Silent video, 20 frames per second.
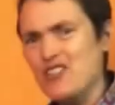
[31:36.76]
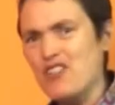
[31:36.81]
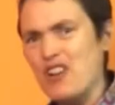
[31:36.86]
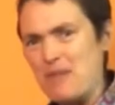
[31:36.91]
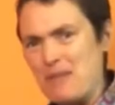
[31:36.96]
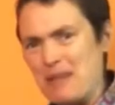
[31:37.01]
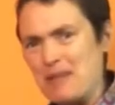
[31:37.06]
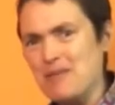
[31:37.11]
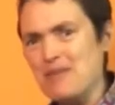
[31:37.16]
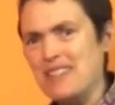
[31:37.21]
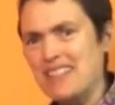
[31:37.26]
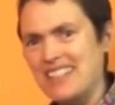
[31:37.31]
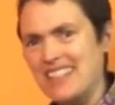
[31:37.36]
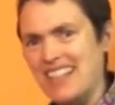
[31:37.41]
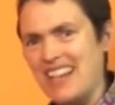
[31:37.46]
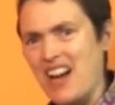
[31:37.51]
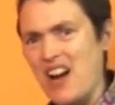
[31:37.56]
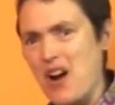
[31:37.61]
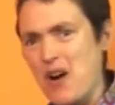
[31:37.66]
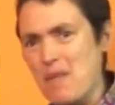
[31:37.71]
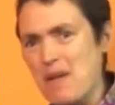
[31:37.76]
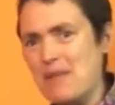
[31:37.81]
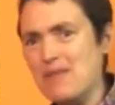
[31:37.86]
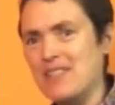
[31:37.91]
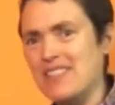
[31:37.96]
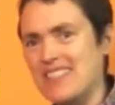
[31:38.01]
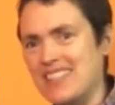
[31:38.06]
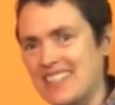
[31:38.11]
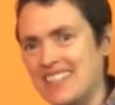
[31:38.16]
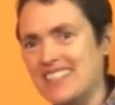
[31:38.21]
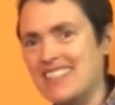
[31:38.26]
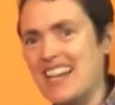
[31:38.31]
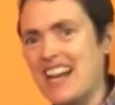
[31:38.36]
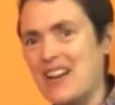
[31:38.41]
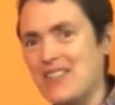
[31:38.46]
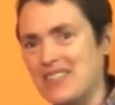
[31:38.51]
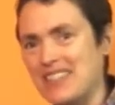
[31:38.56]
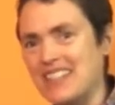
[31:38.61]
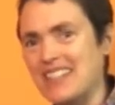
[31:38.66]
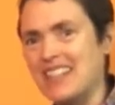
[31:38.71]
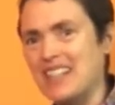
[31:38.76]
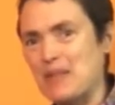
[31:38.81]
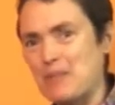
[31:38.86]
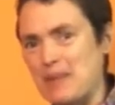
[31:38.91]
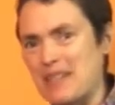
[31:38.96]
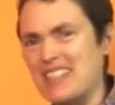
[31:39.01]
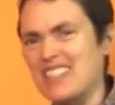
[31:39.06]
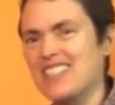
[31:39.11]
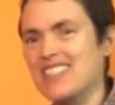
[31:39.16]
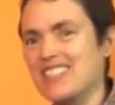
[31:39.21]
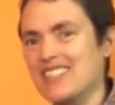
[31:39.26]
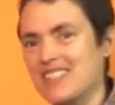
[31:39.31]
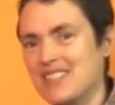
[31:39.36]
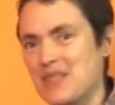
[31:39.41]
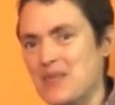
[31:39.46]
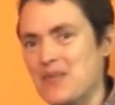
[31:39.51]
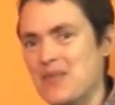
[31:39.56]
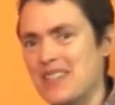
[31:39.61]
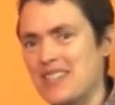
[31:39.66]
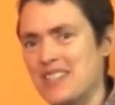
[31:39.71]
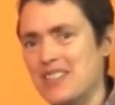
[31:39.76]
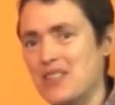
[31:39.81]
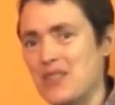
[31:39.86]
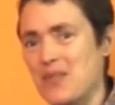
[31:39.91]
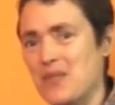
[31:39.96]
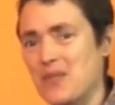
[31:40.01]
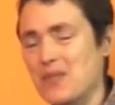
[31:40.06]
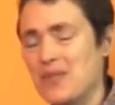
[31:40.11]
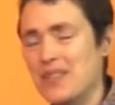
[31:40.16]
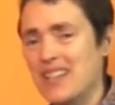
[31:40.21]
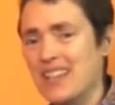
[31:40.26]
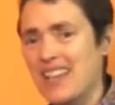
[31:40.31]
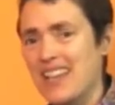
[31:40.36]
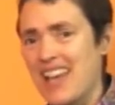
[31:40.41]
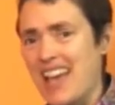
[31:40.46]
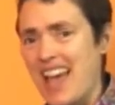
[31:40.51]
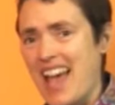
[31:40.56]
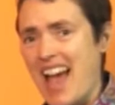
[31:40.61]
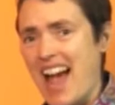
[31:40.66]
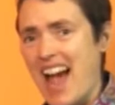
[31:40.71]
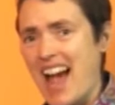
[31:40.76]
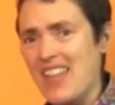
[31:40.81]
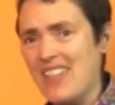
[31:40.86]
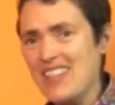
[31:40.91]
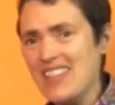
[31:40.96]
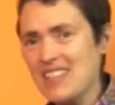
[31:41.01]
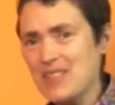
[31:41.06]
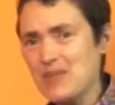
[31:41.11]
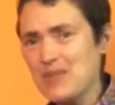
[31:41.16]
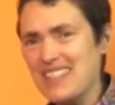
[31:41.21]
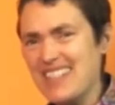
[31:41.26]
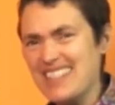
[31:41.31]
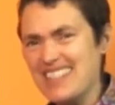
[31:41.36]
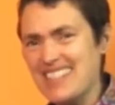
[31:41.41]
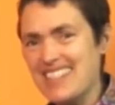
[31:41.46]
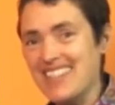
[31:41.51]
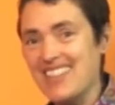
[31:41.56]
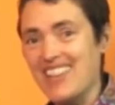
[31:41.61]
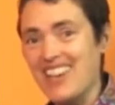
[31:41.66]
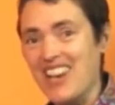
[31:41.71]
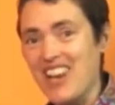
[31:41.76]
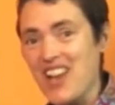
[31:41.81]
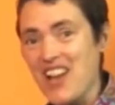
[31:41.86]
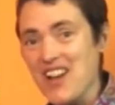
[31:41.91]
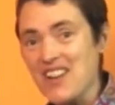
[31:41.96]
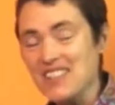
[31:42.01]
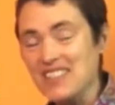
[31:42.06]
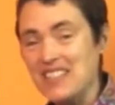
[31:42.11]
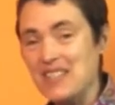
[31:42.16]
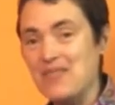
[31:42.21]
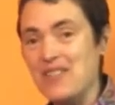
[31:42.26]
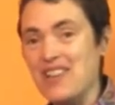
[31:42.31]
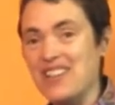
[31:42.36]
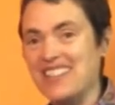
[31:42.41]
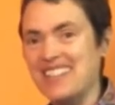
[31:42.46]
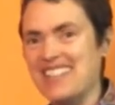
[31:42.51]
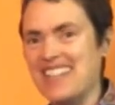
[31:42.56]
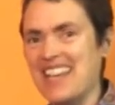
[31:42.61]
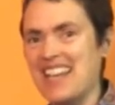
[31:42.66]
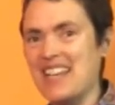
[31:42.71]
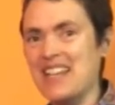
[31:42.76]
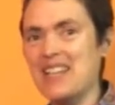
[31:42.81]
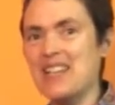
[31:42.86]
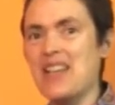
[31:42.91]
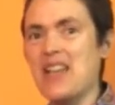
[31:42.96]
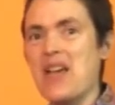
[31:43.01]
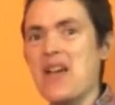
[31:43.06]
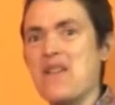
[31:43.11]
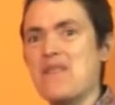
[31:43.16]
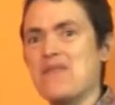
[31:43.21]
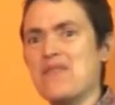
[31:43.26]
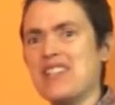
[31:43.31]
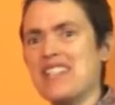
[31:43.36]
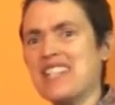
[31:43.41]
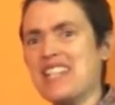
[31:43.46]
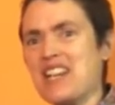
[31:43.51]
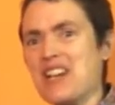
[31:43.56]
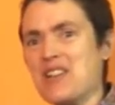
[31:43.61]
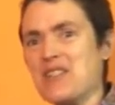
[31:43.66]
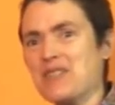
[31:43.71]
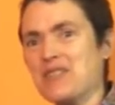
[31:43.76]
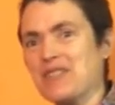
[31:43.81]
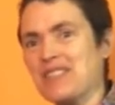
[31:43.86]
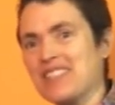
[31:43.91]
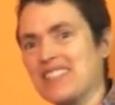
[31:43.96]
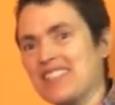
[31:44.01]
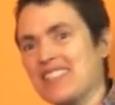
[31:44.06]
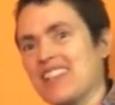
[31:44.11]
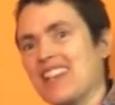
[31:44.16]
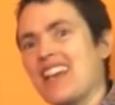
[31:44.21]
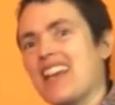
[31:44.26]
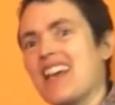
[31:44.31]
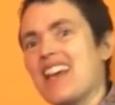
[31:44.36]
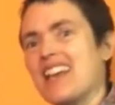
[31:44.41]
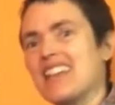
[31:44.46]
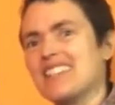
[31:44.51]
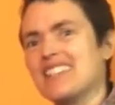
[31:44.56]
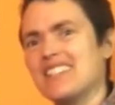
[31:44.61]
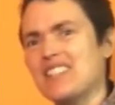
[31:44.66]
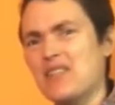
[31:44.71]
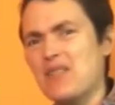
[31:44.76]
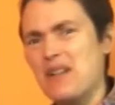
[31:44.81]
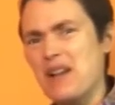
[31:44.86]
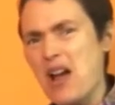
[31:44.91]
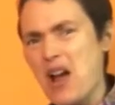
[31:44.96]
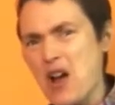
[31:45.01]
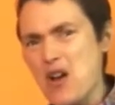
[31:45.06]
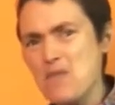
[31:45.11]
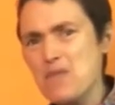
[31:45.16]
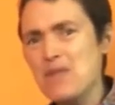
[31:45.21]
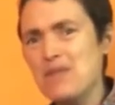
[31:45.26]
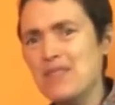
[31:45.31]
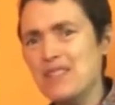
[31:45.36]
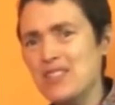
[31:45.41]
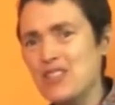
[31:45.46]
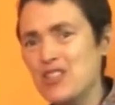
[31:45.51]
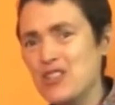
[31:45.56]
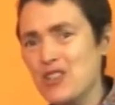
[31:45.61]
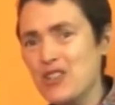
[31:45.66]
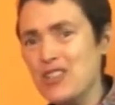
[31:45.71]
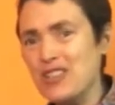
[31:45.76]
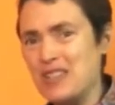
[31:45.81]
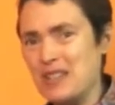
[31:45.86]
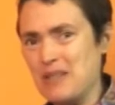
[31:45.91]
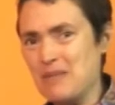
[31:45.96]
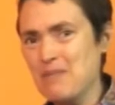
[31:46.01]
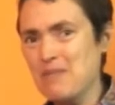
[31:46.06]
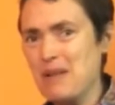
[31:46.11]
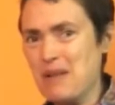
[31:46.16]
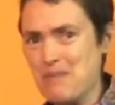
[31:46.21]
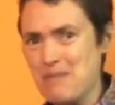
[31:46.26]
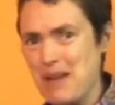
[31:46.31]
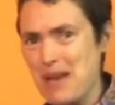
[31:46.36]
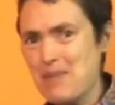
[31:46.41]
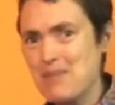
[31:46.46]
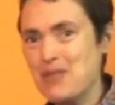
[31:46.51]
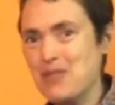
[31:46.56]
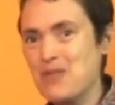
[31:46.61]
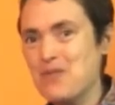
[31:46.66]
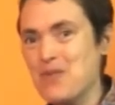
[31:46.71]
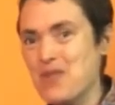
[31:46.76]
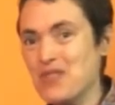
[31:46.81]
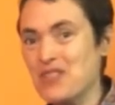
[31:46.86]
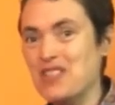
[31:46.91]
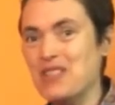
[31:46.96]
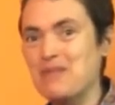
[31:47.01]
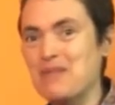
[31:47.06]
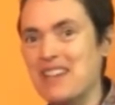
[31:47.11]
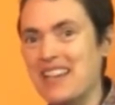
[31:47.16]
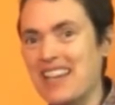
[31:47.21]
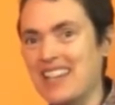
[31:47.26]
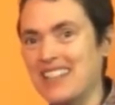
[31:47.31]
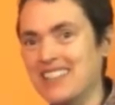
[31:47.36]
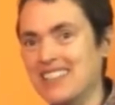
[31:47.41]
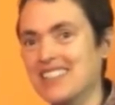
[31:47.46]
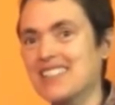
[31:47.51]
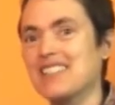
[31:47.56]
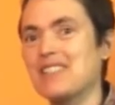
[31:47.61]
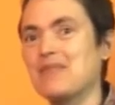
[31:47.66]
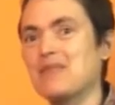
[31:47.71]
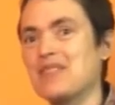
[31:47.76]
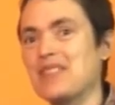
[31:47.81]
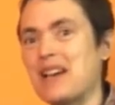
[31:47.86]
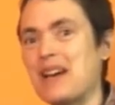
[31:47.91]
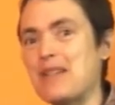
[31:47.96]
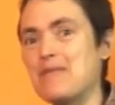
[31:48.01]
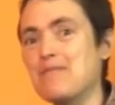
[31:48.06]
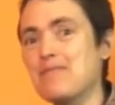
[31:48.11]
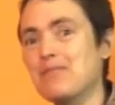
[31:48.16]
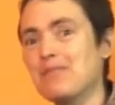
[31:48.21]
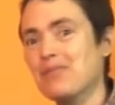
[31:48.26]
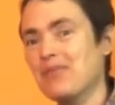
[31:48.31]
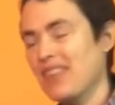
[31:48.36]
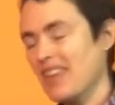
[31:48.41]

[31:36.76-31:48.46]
drumming, we're going to calm everything down a little bit just to finish off. And this was actually the last of our 10 videos. So I hope you've enjoyed them, and maybe you'll watch them again sometime.